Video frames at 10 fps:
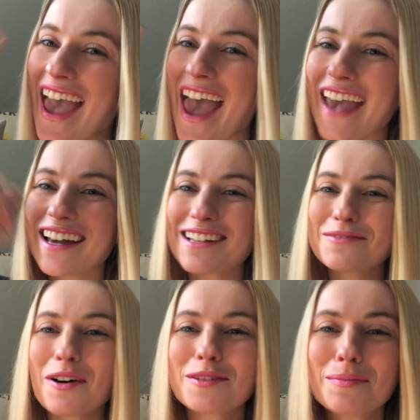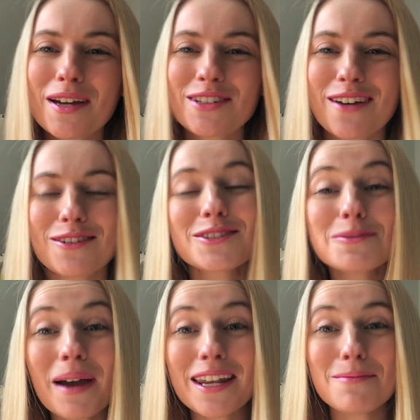Hey guys, welcome to my channel. So
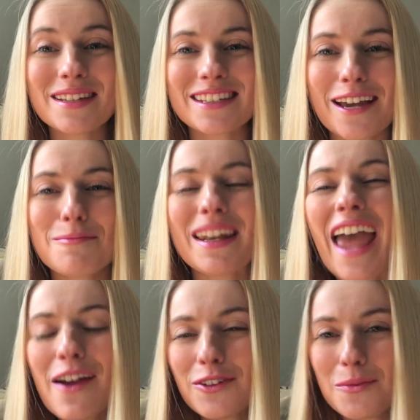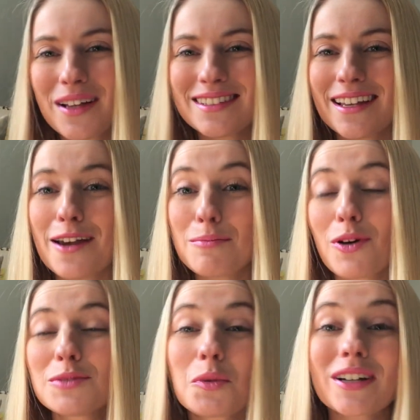my name is Sam, and every Wednesday I
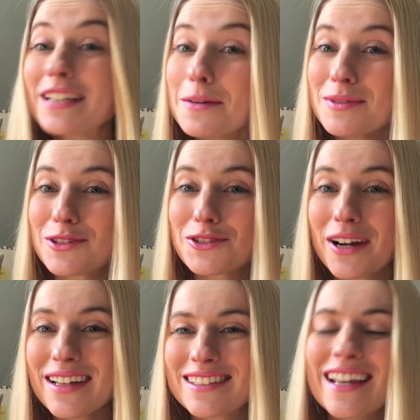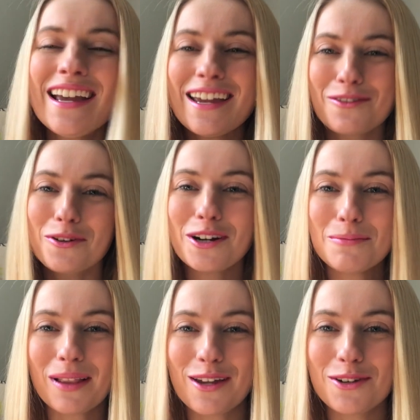post more tips and tricks in order to
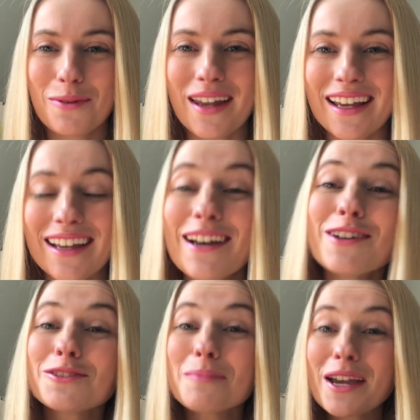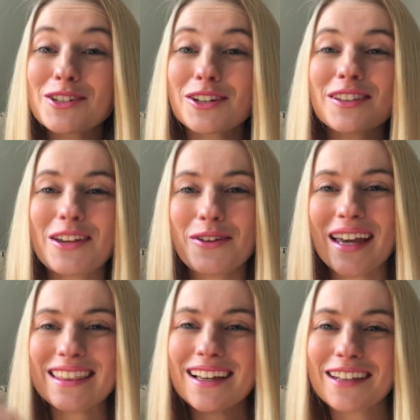plan your wedding. So make sure that you
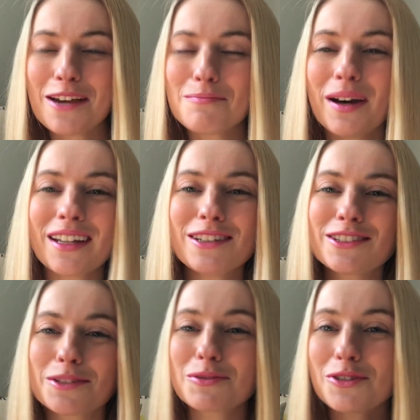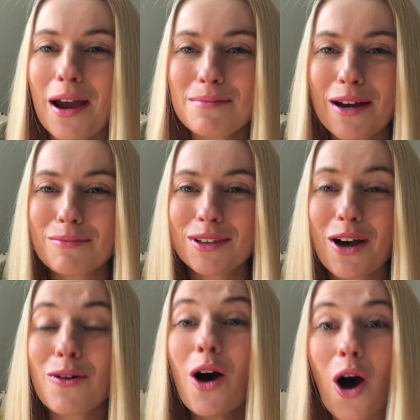hit that like button, subscribe down
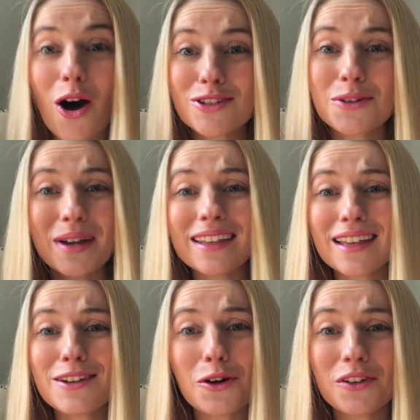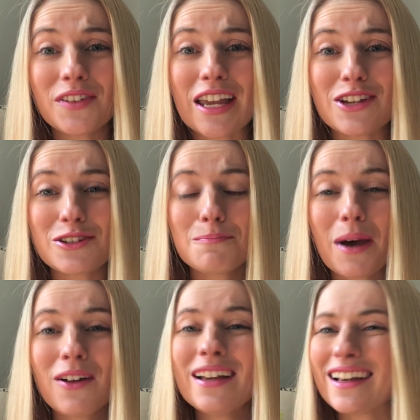below, also hit that notification
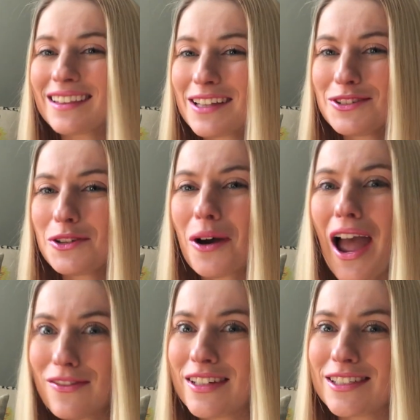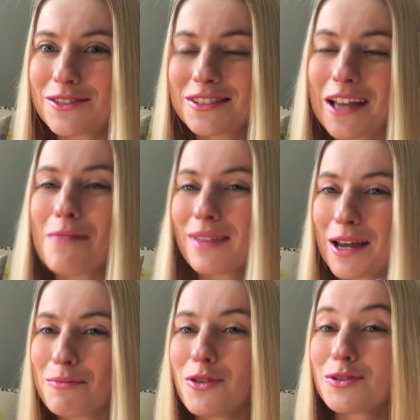bell. It lets you know every single time that I
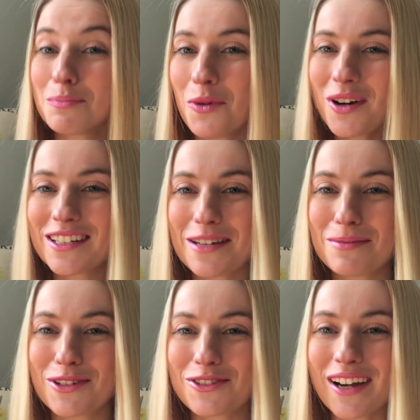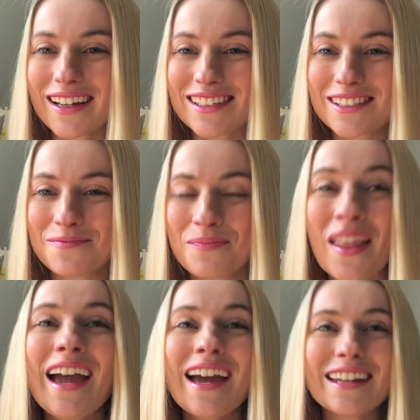post more tips and tricks.
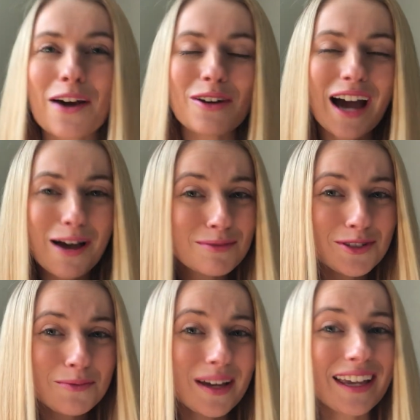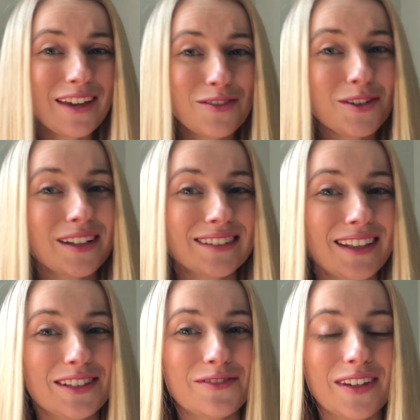Now, I'm assuming if you clicked on
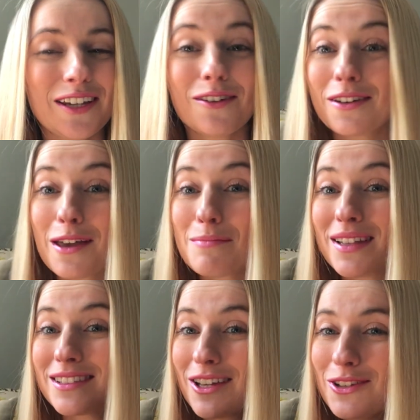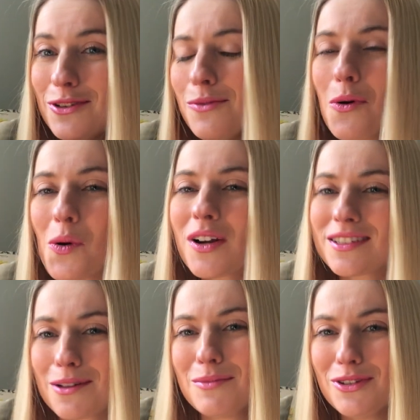this video, that means that you or
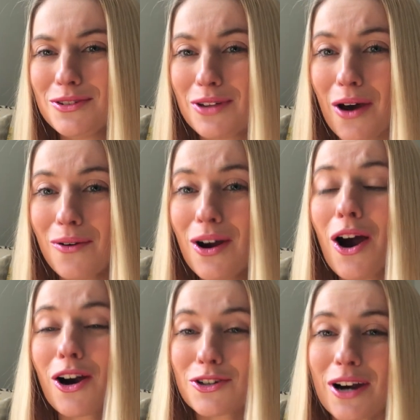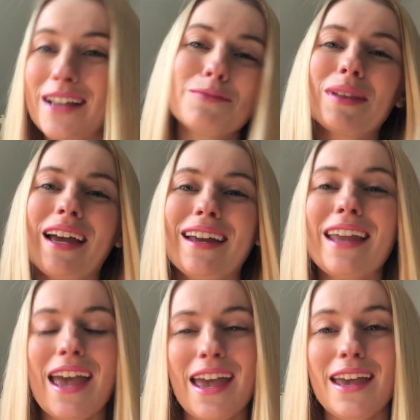someone you know are trying to plan
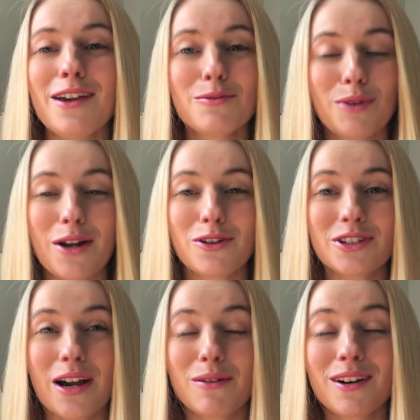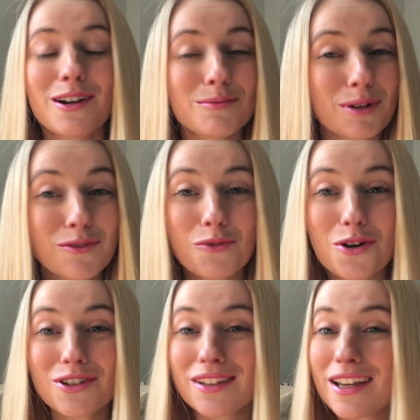a bridal shower. But
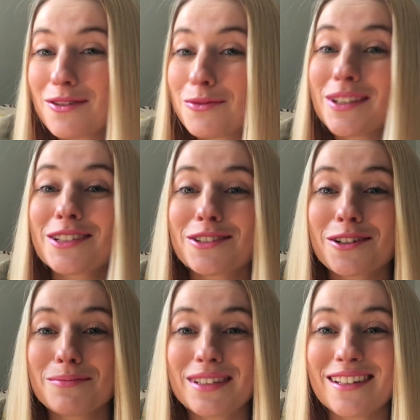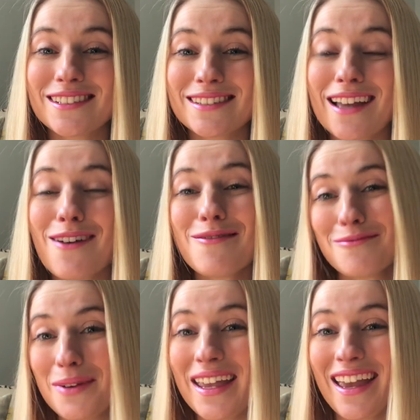unfortunately, with the circumstances now,
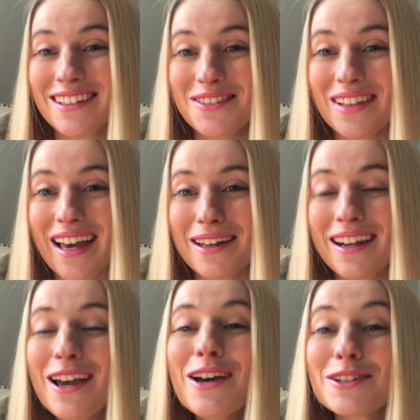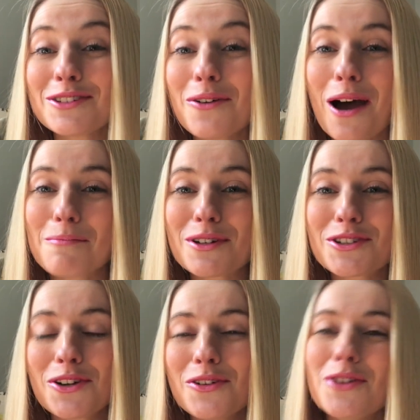we can't do that. So I'm going to
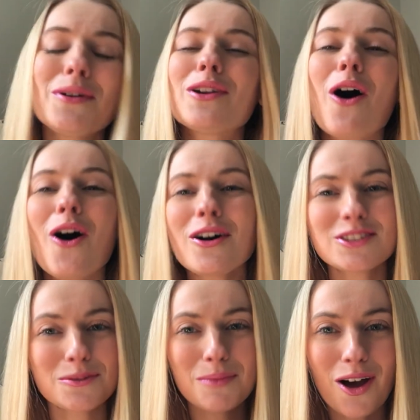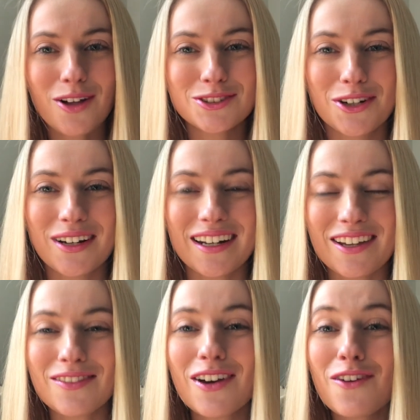show you an awesome
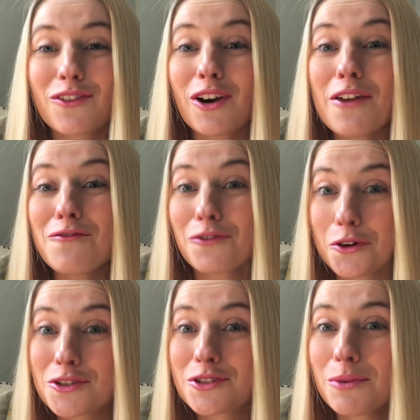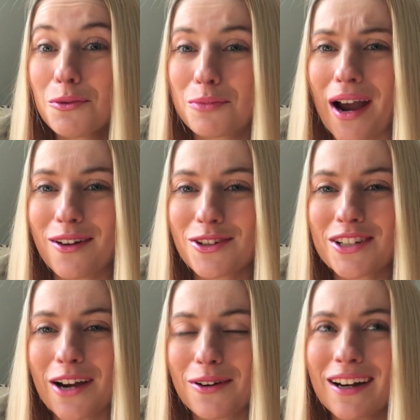alternative for a virtual bridal
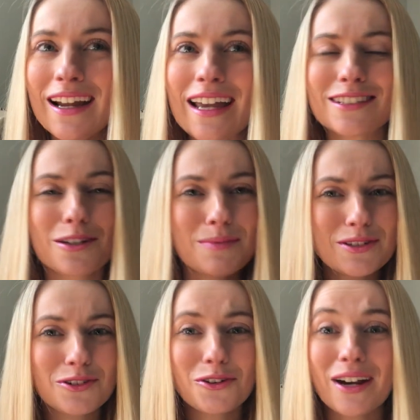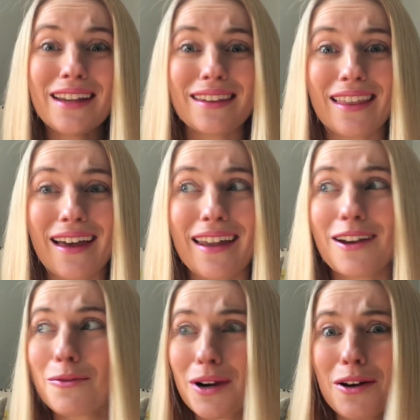shower. It's going to be so great that
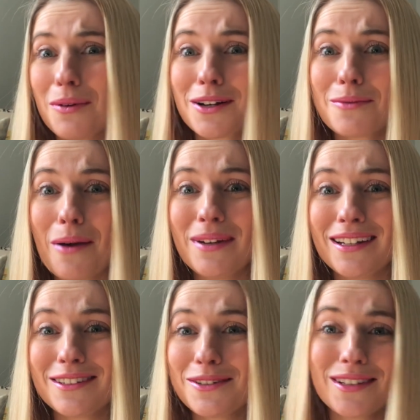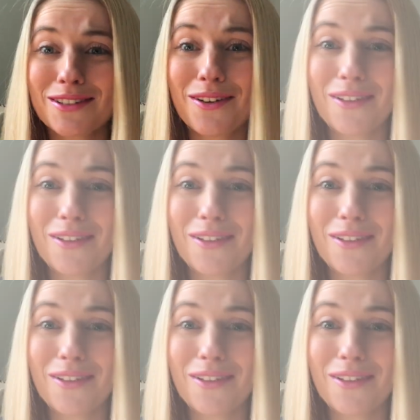we're going to wonder why we didn't do this all